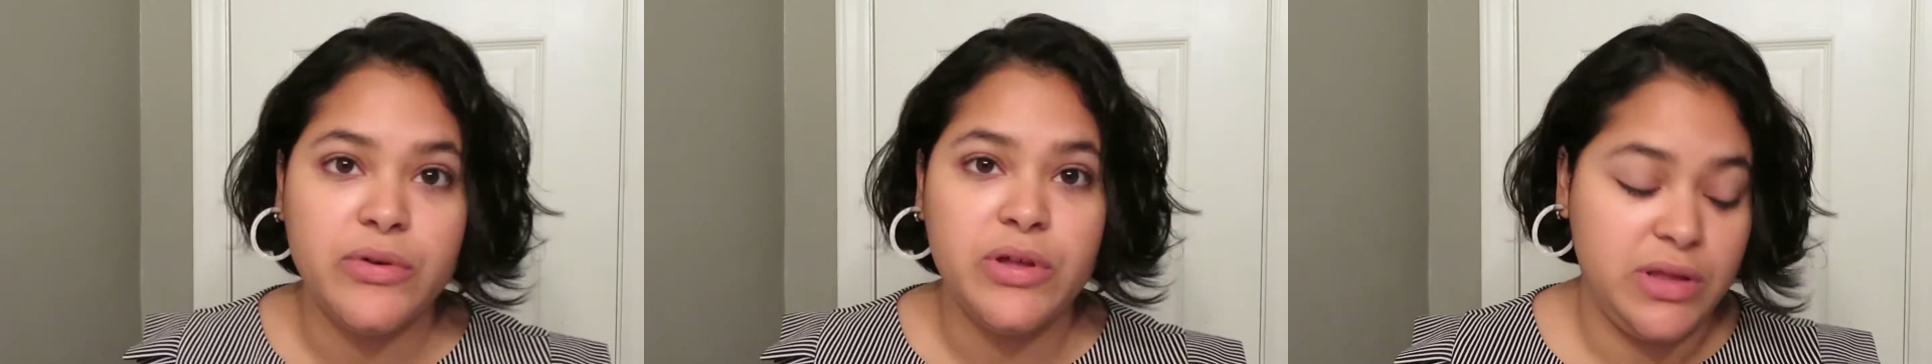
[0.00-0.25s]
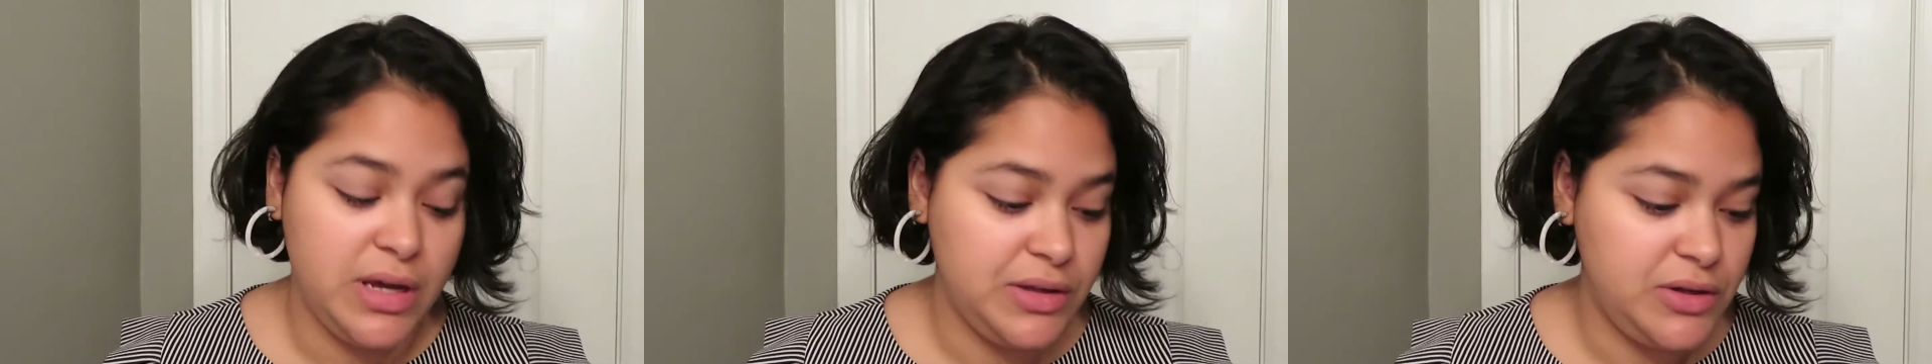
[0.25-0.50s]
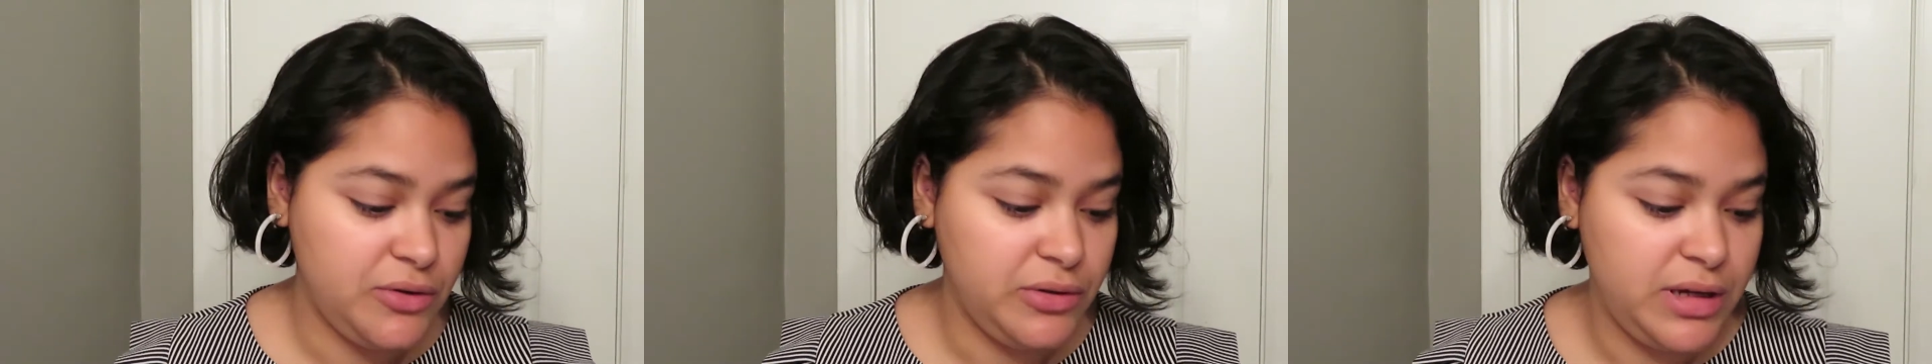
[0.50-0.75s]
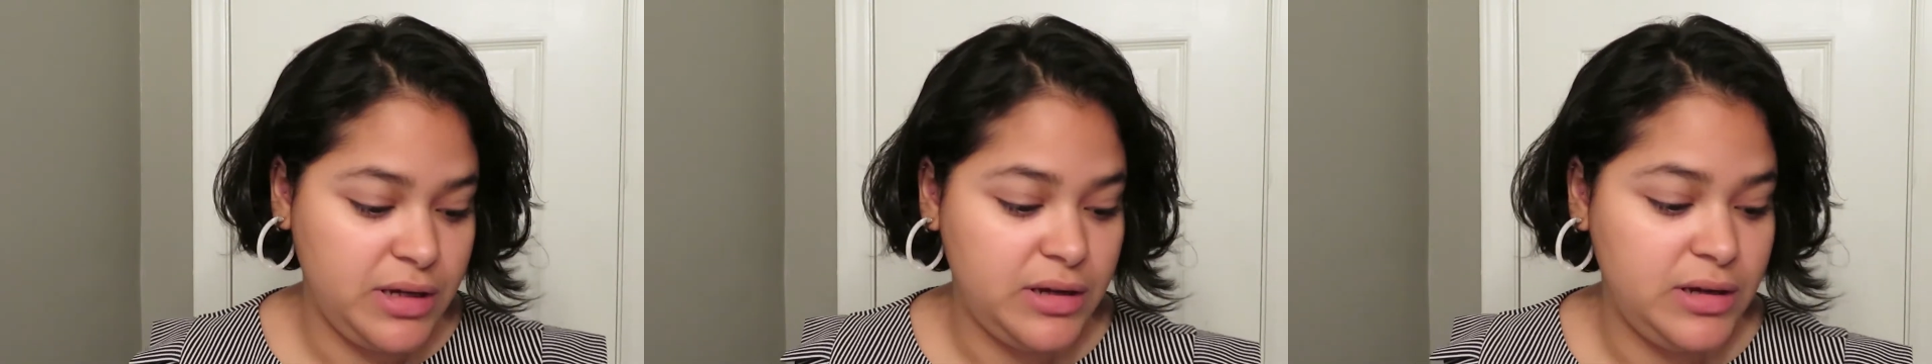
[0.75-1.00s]
For the things you'll
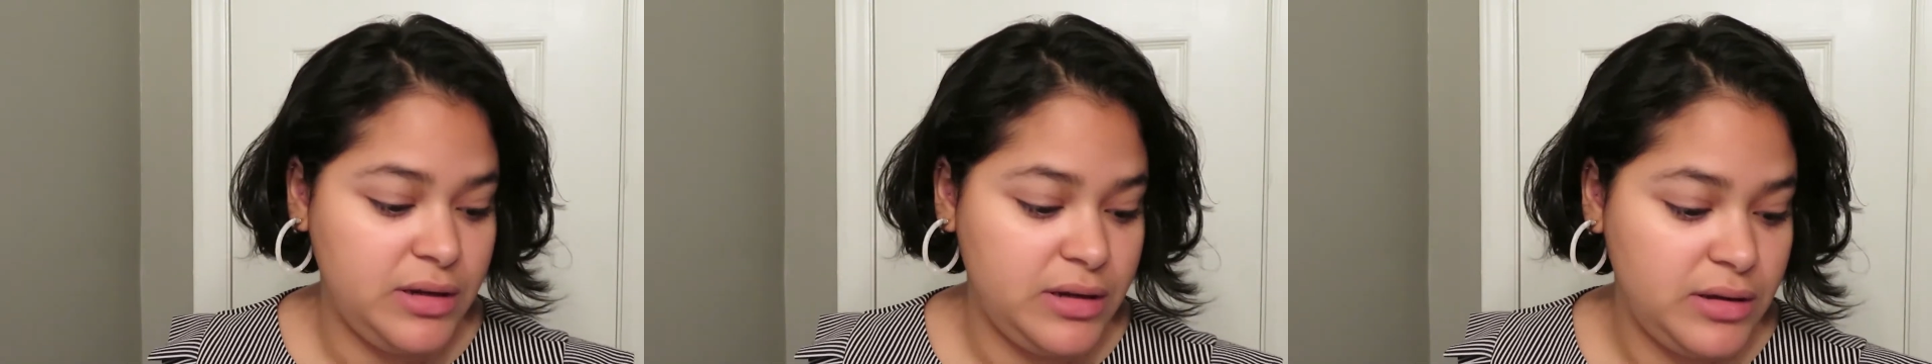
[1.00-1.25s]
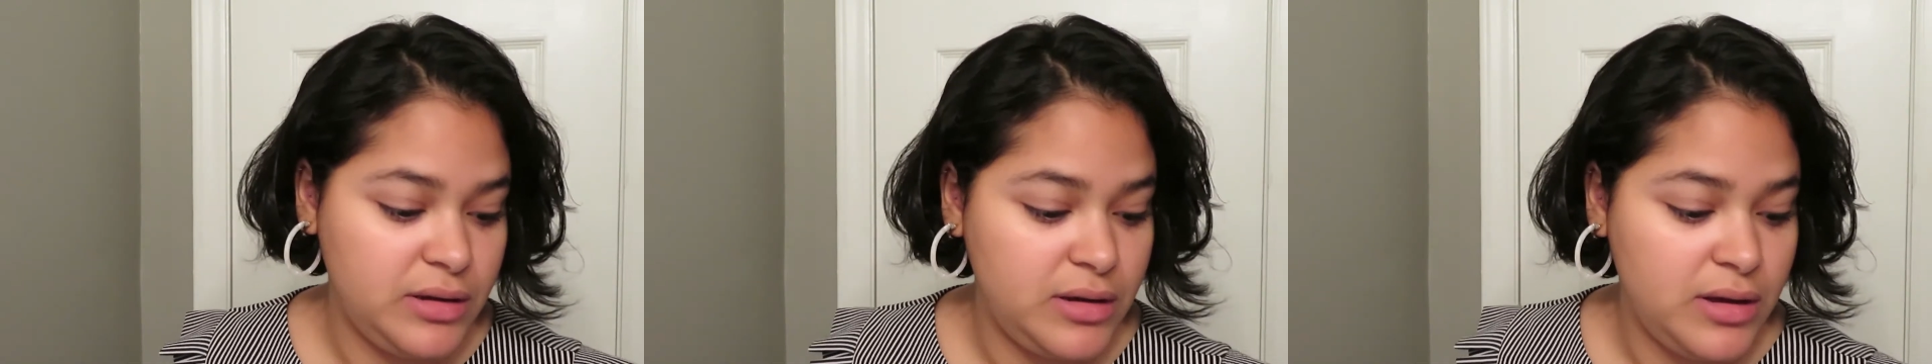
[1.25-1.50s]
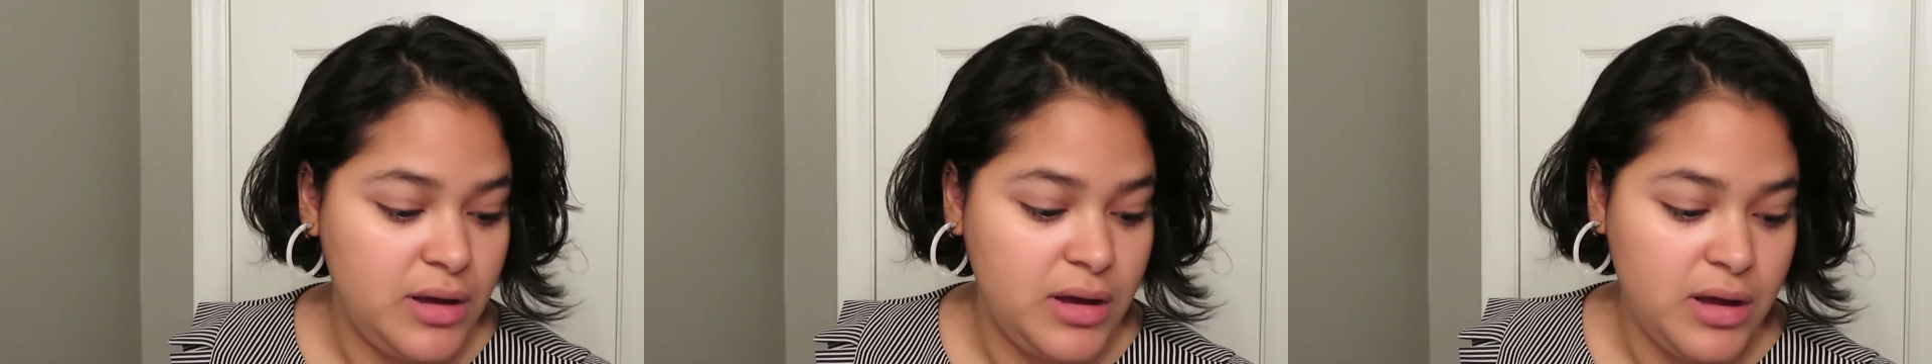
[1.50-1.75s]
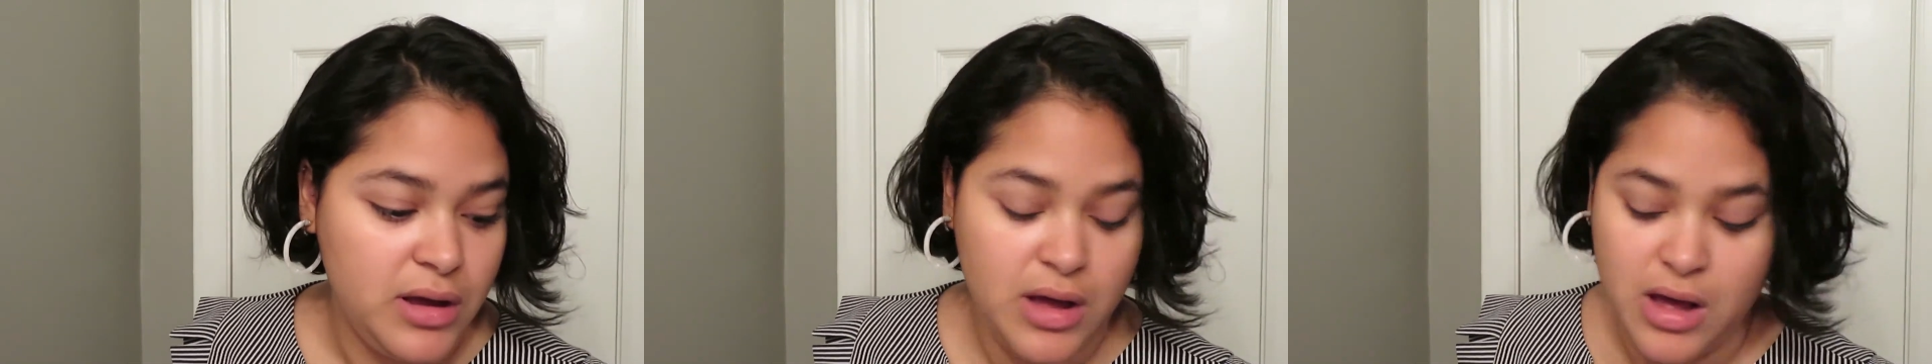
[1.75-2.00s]
need,
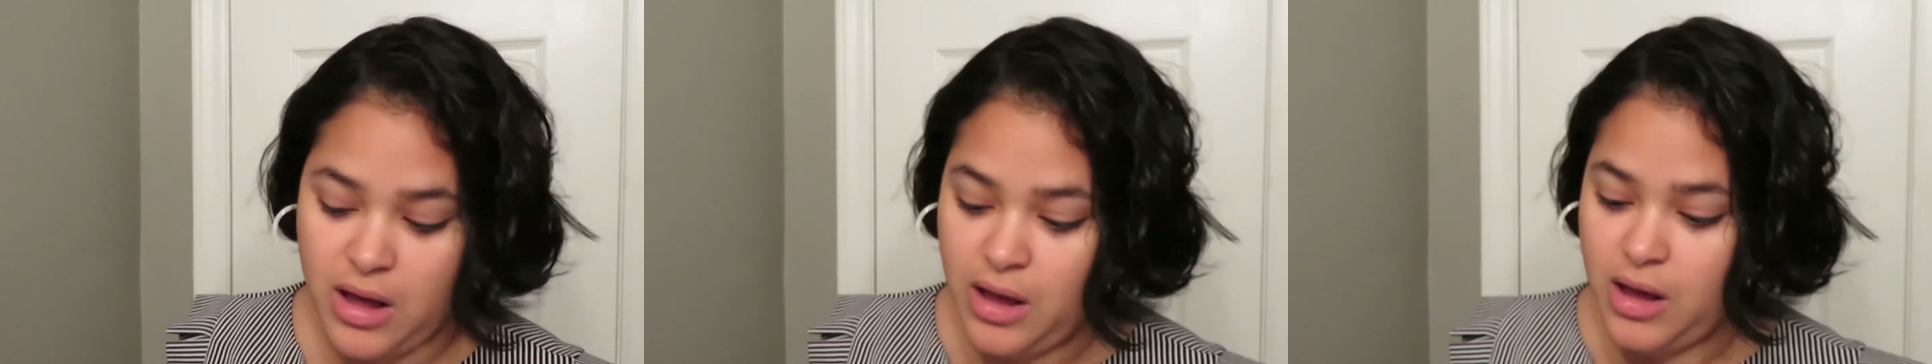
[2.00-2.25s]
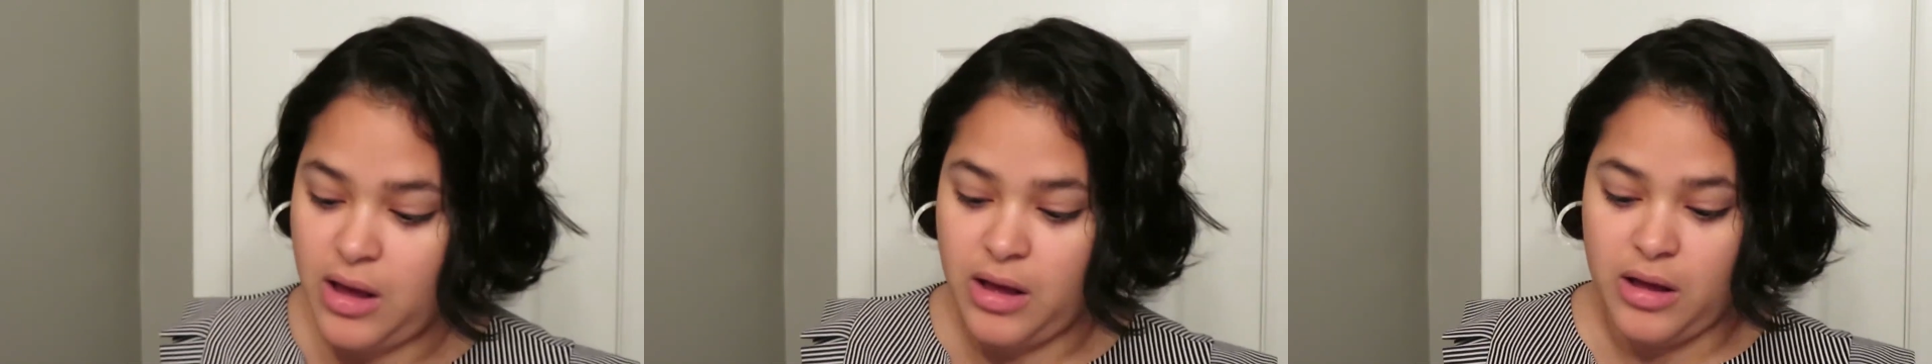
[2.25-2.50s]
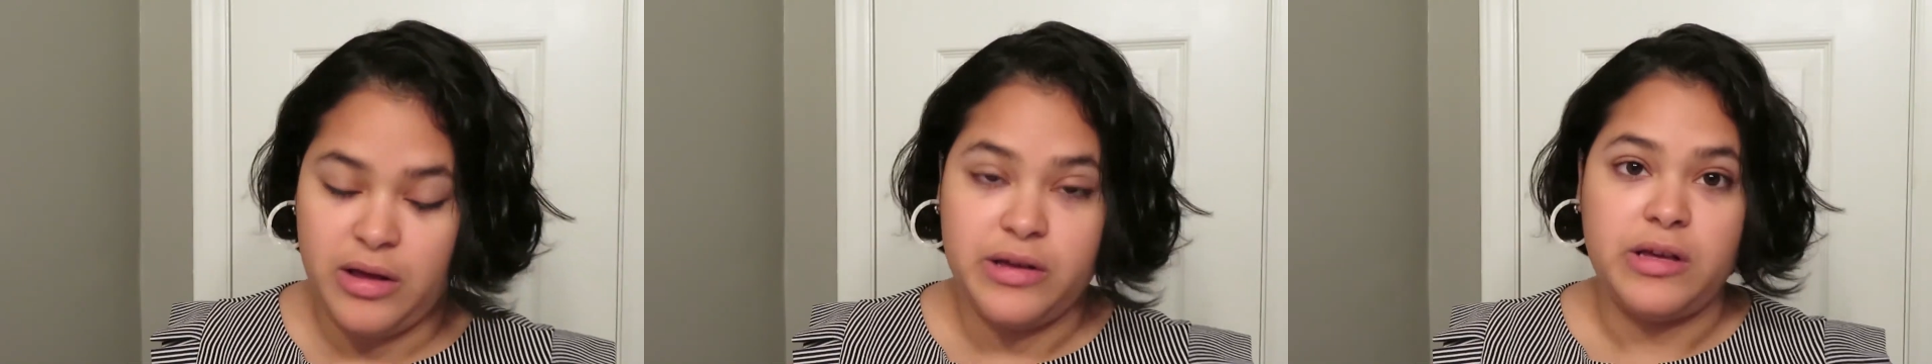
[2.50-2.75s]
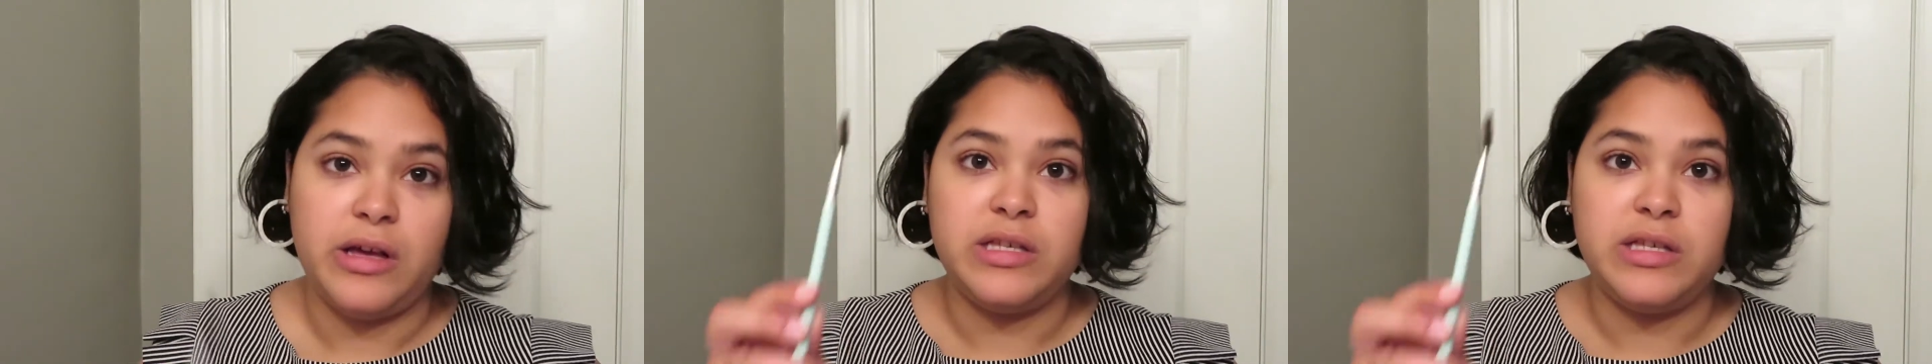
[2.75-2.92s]
uh,